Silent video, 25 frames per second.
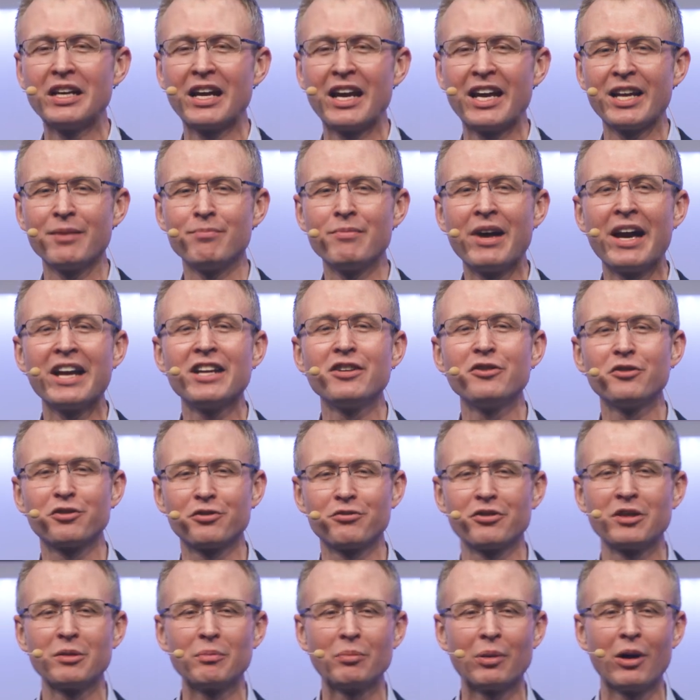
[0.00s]
a
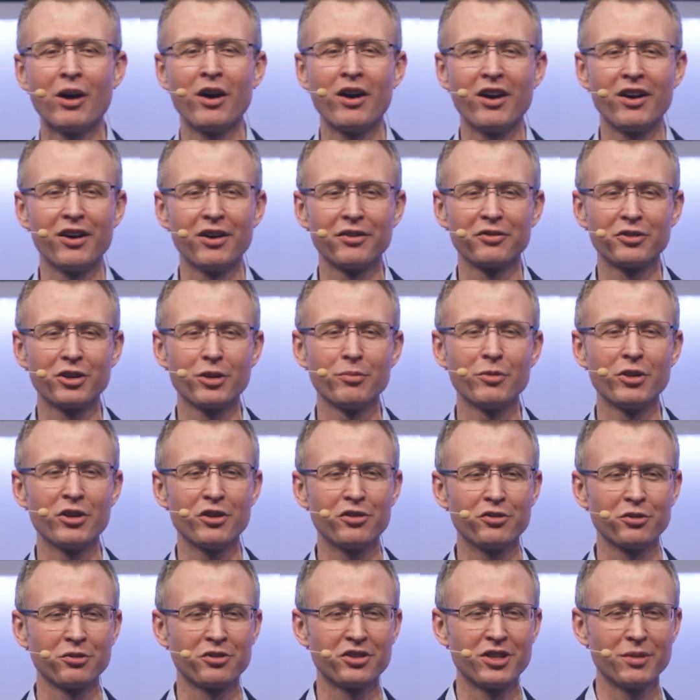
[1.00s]
mainstream part of
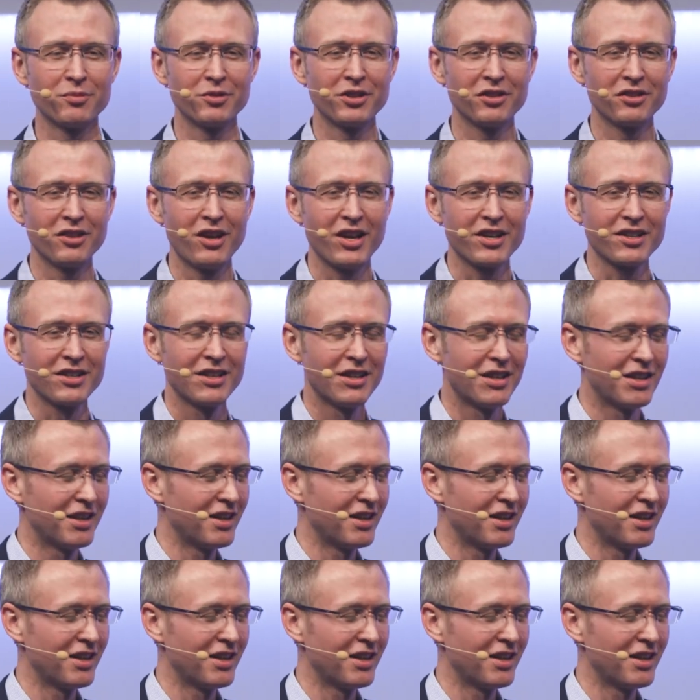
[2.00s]
commercial chip design.